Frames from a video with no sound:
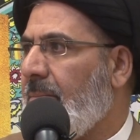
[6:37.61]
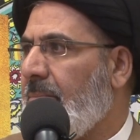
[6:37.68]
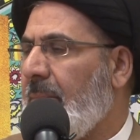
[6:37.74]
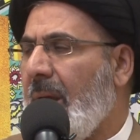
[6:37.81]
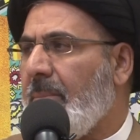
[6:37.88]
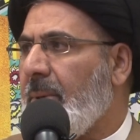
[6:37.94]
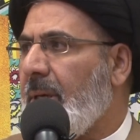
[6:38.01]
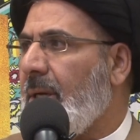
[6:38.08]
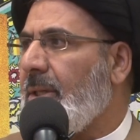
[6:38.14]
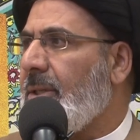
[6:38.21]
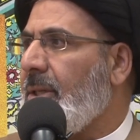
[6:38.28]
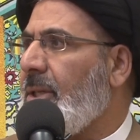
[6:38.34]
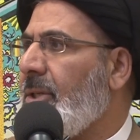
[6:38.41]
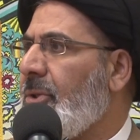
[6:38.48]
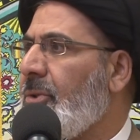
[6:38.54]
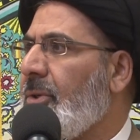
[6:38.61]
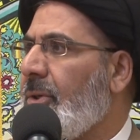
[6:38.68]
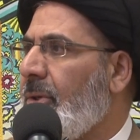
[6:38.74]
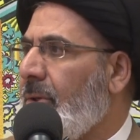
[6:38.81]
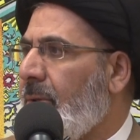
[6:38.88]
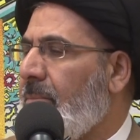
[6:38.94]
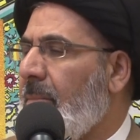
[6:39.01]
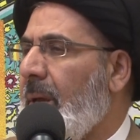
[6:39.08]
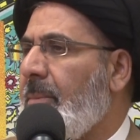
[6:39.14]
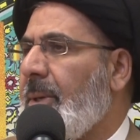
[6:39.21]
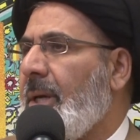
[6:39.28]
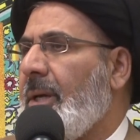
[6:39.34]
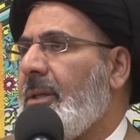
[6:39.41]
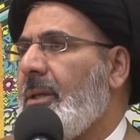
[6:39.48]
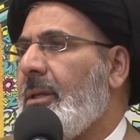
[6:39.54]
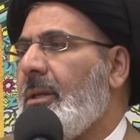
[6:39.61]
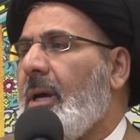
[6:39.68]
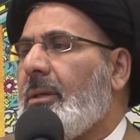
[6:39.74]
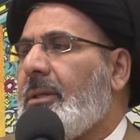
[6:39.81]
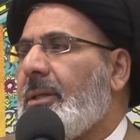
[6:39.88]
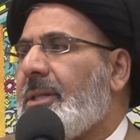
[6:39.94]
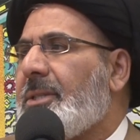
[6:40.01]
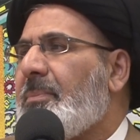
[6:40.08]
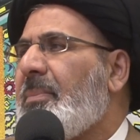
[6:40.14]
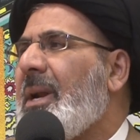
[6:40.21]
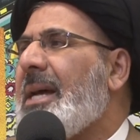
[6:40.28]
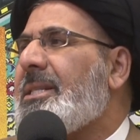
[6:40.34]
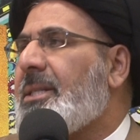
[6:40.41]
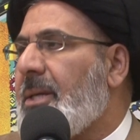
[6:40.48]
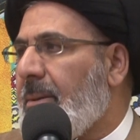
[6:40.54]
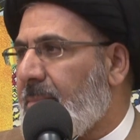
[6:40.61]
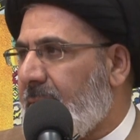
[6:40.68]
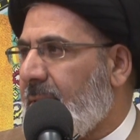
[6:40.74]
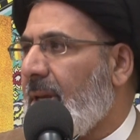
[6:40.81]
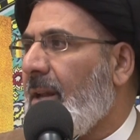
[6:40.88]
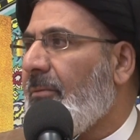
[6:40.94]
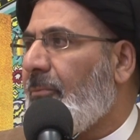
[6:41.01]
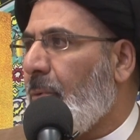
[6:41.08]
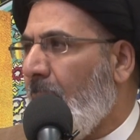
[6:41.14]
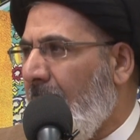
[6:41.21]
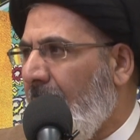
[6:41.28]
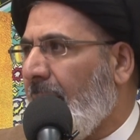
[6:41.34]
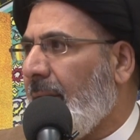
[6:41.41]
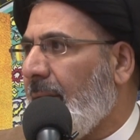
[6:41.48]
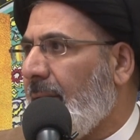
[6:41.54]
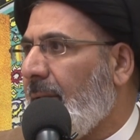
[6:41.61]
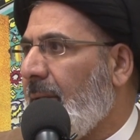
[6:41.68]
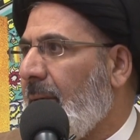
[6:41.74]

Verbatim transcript: Maybe he didn't do good. Maybe he did not express himself well.